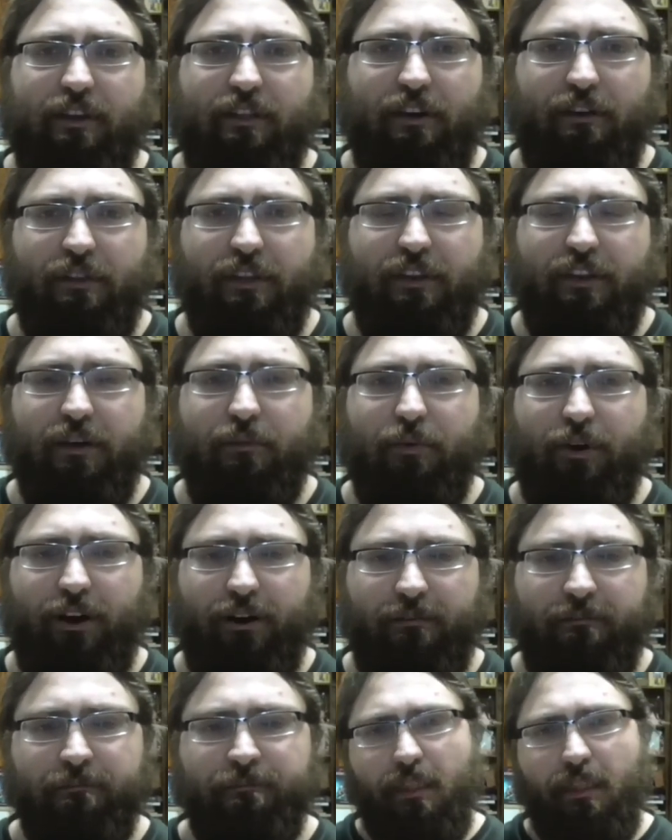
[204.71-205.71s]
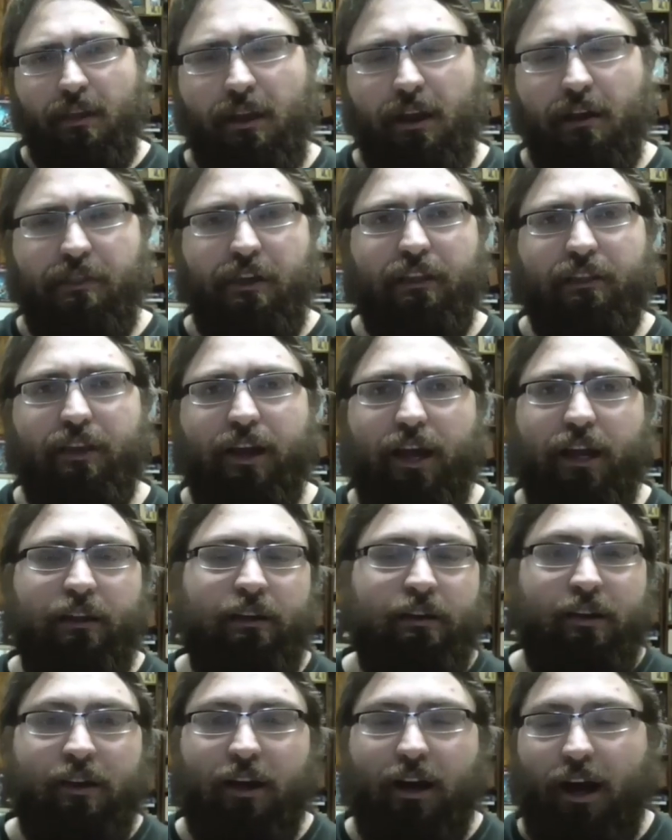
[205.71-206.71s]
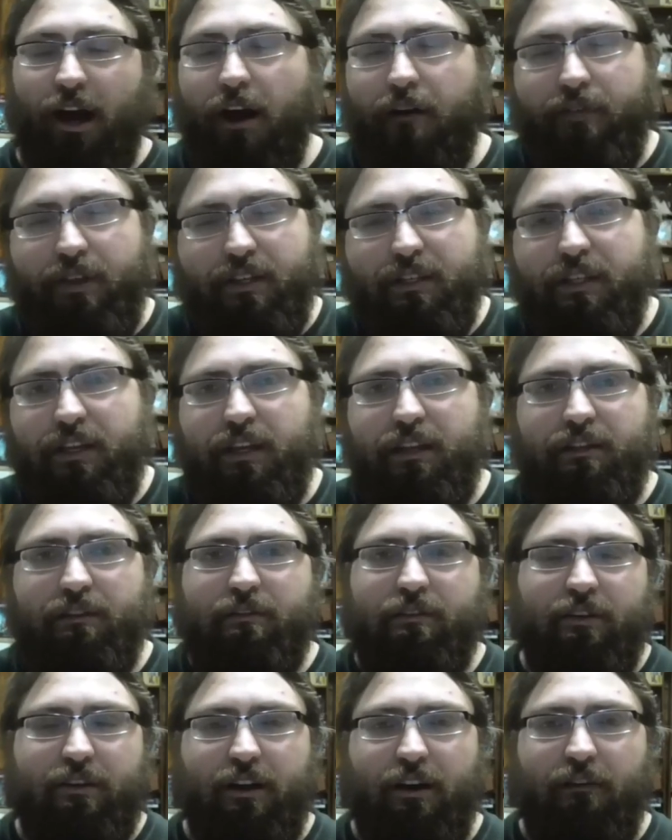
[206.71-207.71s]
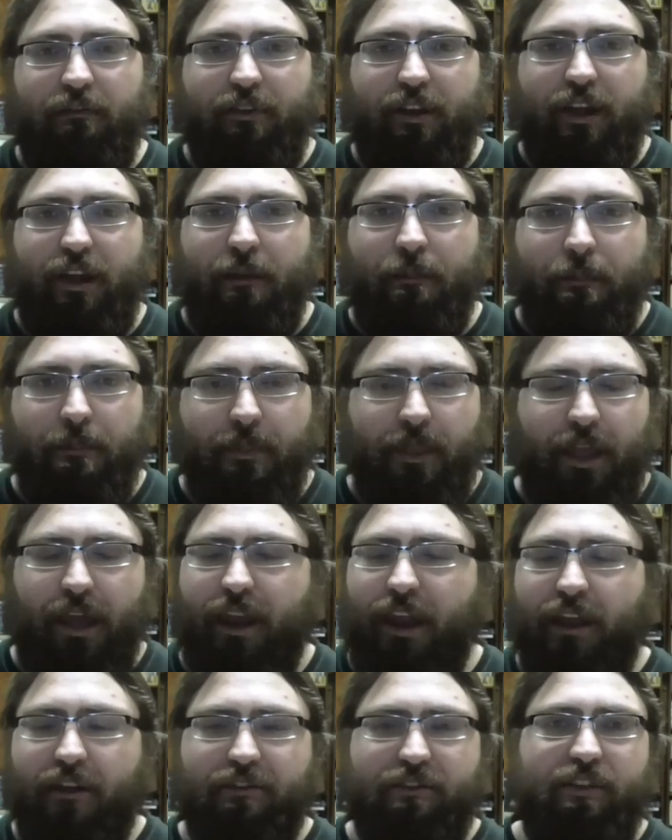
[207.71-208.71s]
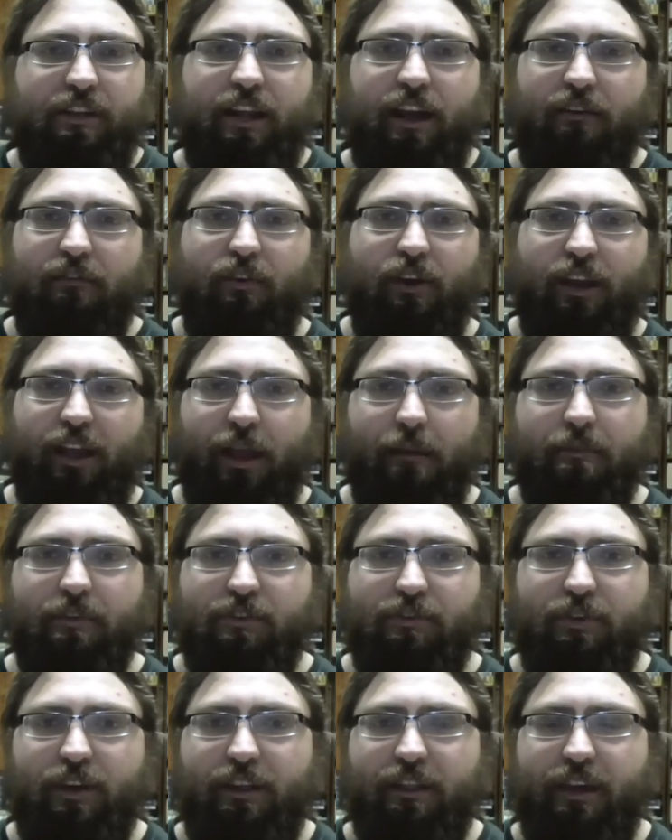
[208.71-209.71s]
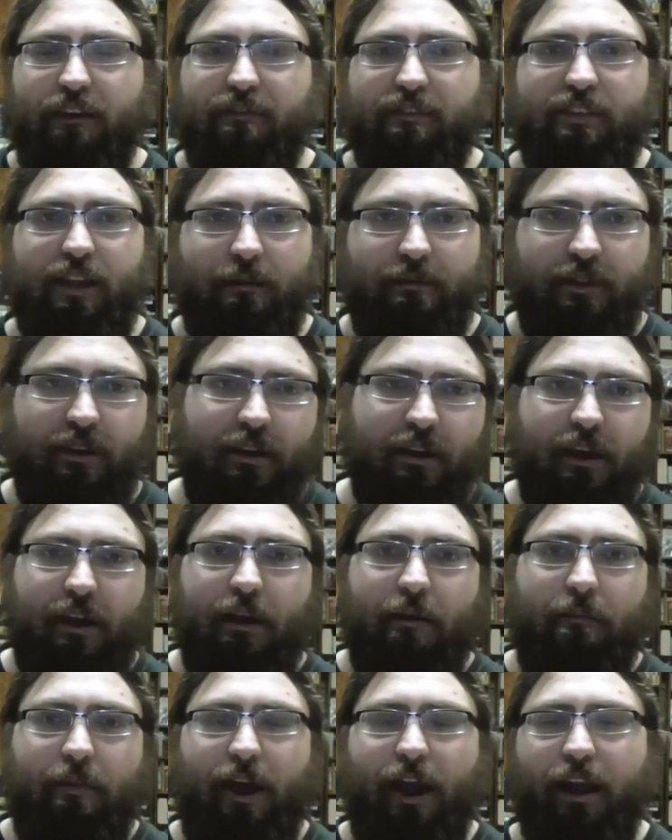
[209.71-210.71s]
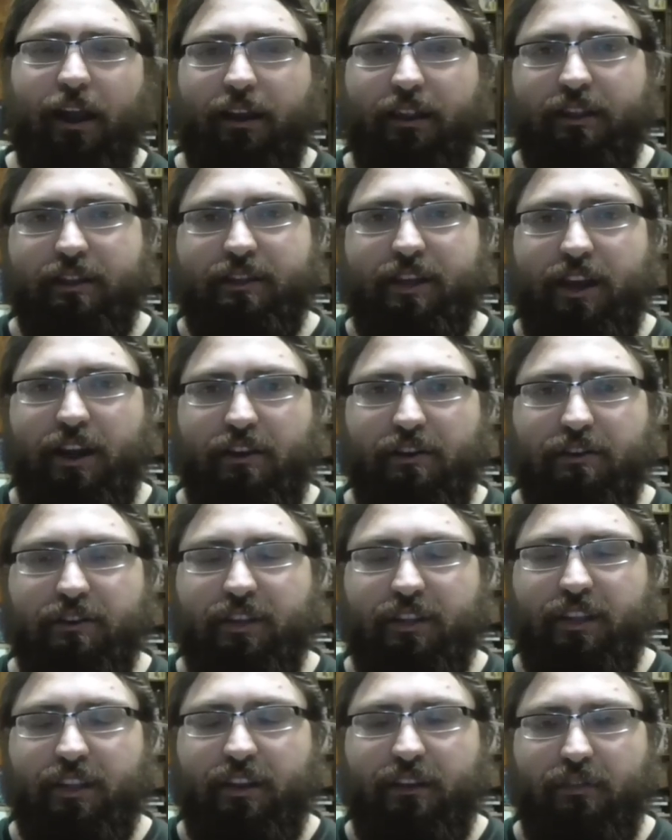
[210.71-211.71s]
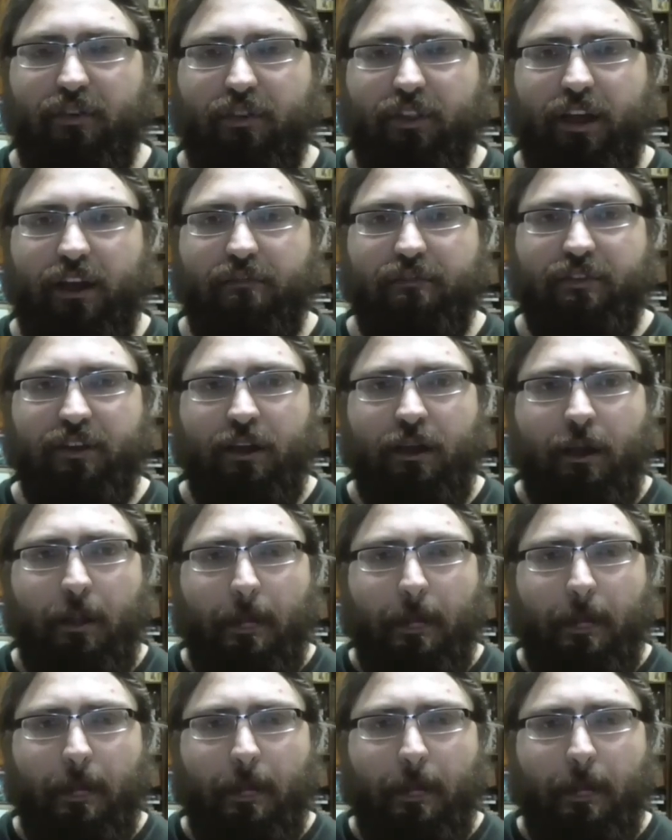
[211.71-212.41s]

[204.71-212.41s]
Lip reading: I thought they did well. I think that obviously Duchovny and Anderson have great chemistry, and they've stepped back into these characters like they never left.